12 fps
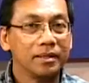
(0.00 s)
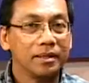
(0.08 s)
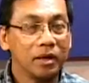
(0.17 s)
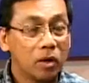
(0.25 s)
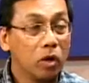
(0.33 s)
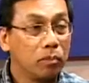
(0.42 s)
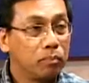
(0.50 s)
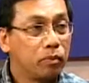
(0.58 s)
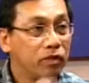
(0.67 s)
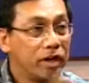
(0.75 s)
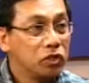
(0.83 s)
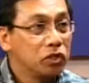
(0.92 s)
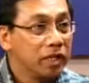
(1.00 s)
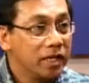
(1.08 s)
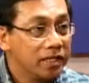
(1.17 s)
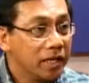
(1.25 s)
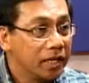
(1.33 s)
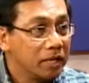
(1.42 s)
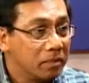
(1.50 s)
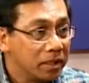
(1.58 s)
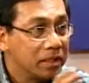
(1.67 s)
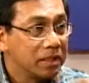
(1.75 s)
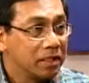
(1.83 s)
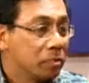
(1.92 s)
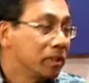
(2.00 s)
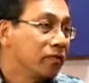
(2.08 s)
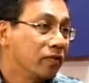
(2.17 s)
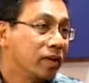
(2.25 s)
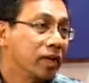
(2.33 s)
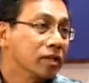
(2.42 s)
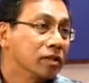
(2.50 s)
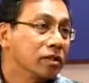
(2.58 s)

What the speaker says: the code provides you the design and material specification.